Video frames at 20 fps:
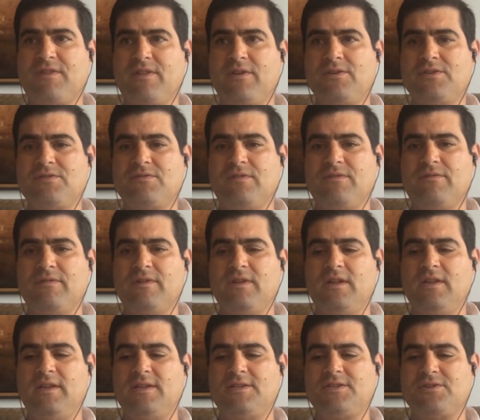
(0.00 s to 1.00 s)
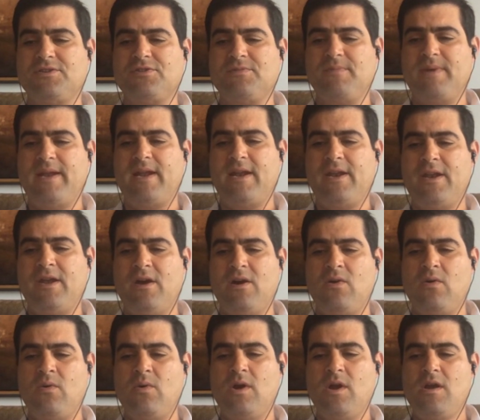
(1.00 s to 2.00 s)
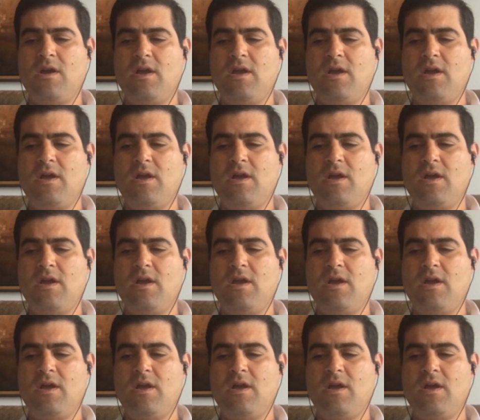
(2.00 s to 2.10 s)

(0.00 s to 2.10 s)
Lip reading: those listeners who may not know,